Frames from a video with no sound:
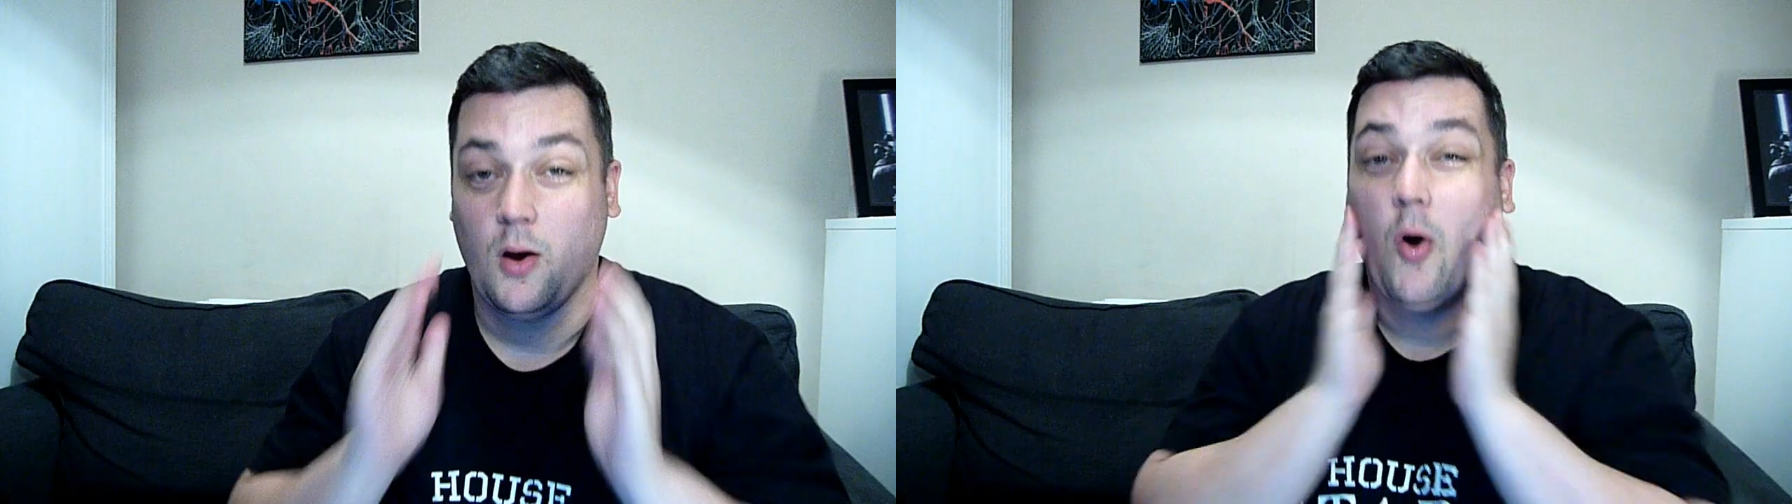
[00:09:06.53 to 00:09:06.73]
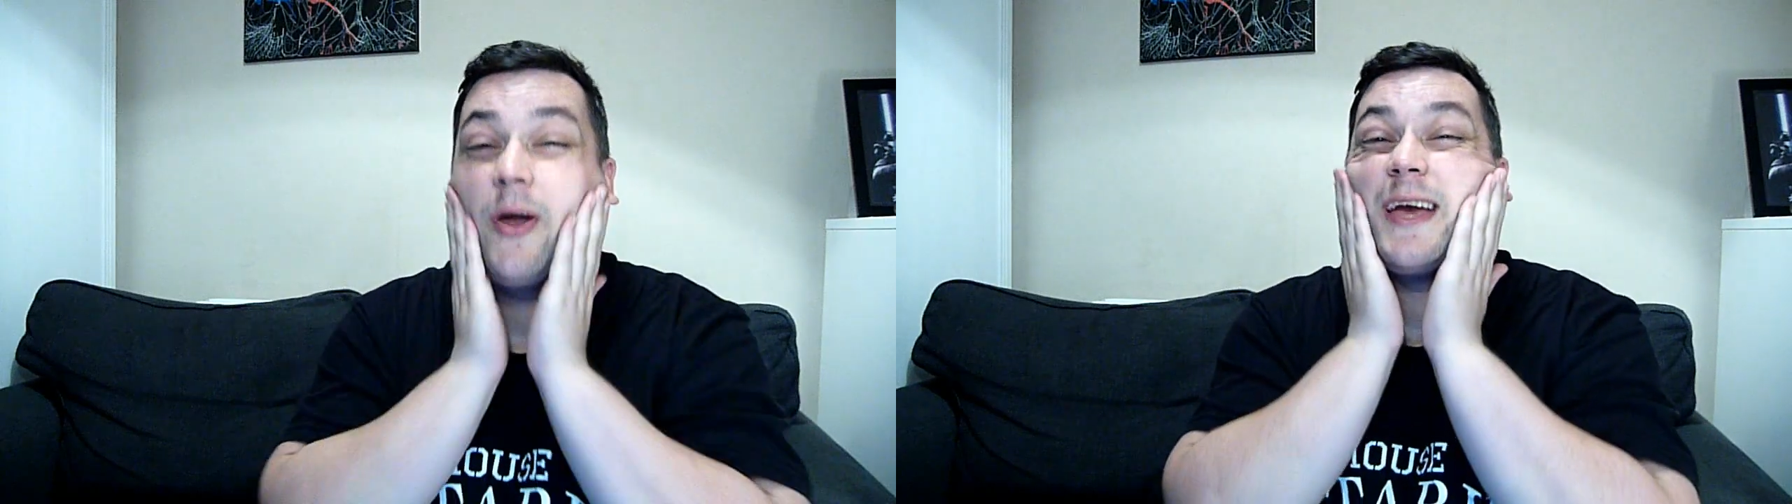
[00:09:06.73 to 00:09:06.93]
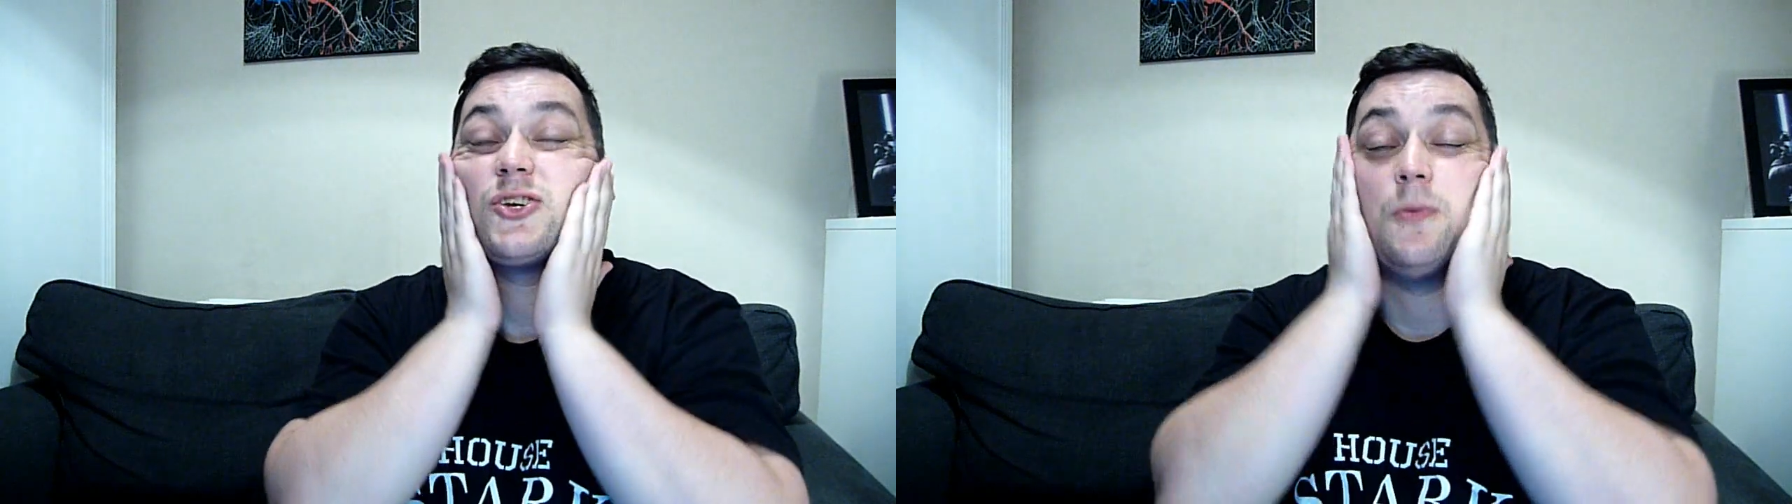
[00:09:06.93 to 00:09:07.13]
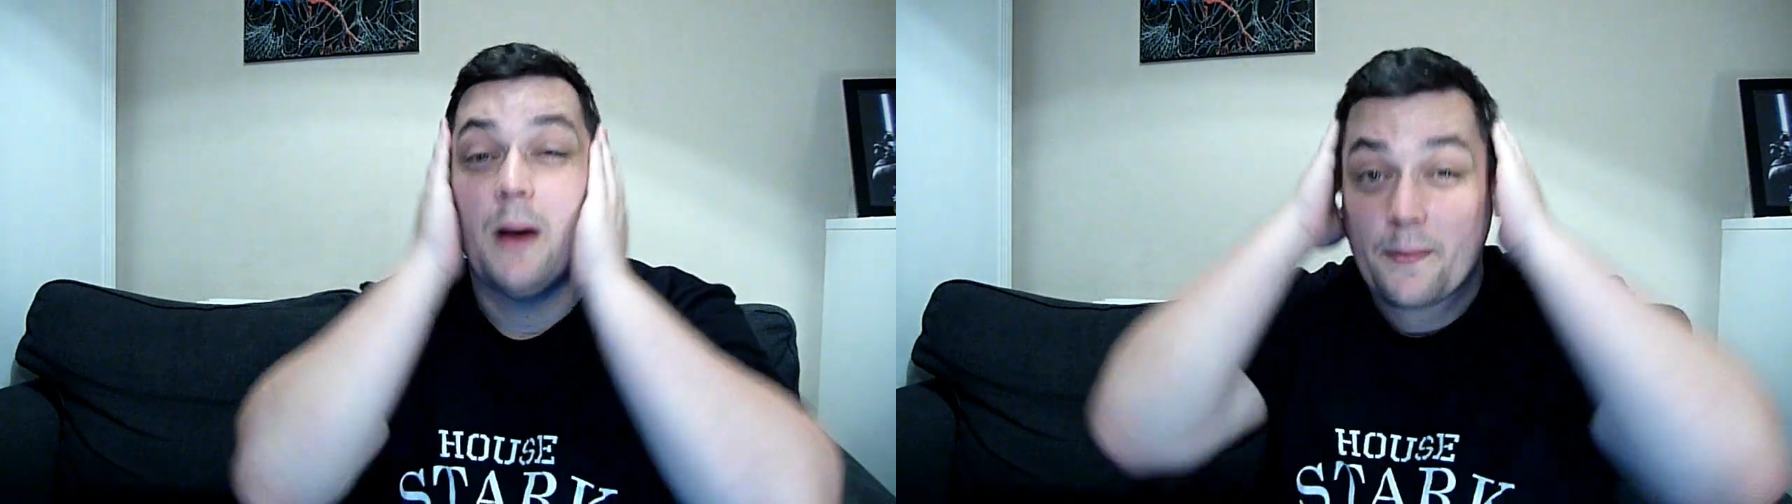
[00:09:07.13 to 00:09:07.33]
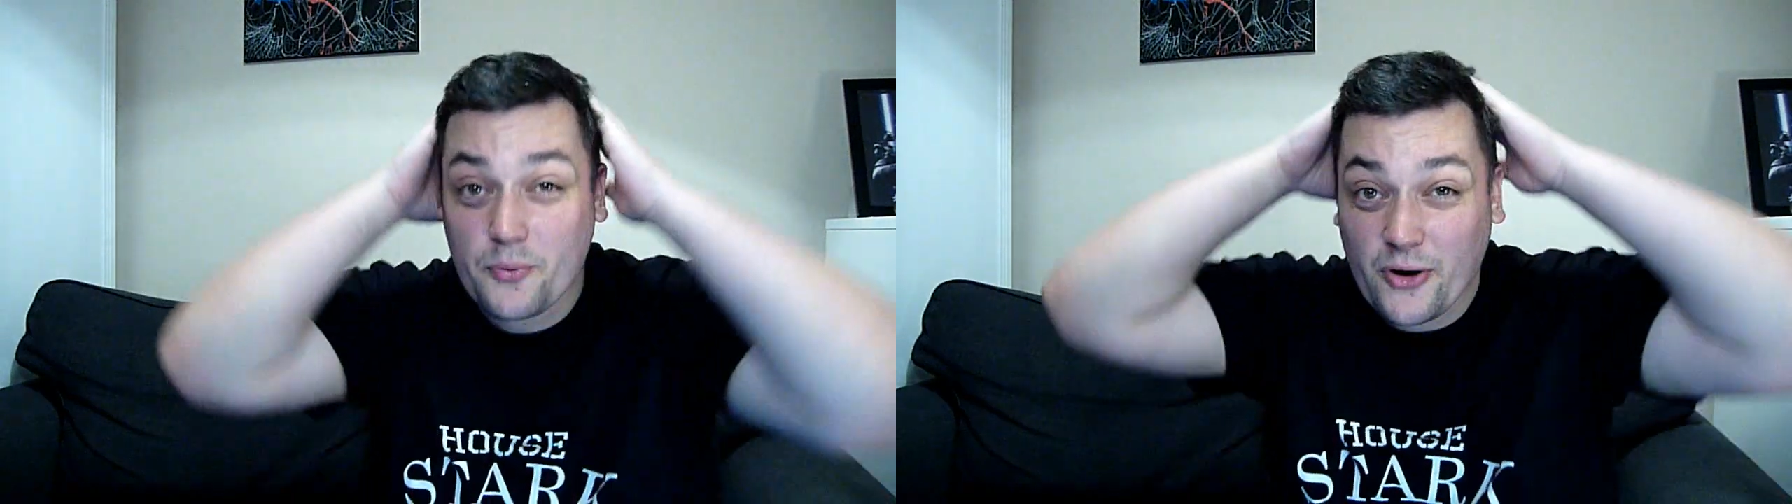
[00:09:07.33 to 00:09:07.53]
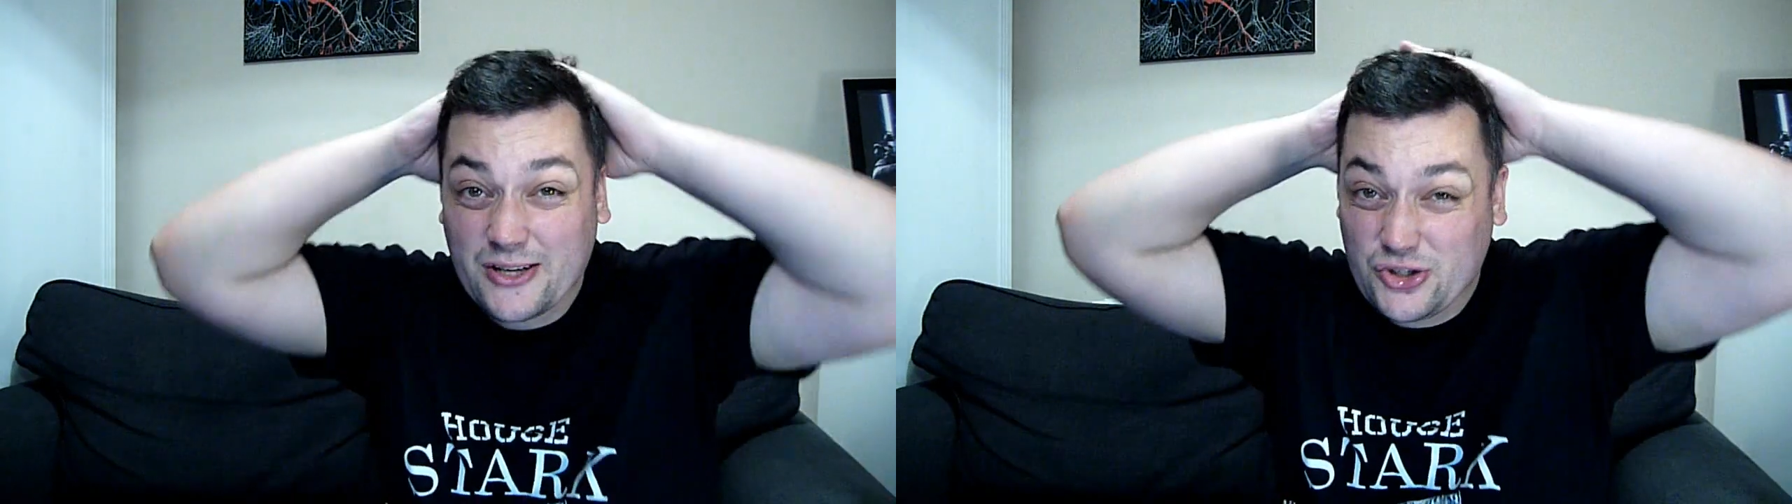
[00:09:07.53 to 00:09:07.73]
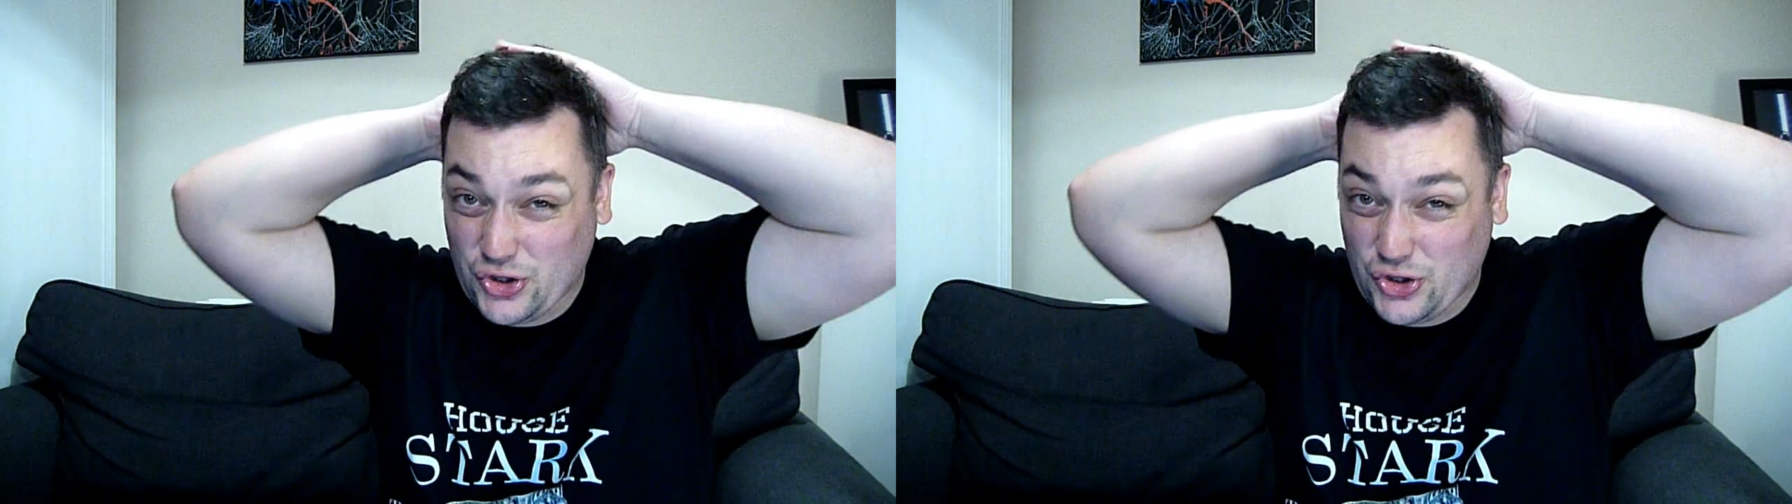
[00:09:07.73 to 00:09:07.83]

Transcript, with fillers: Okay, so my brain's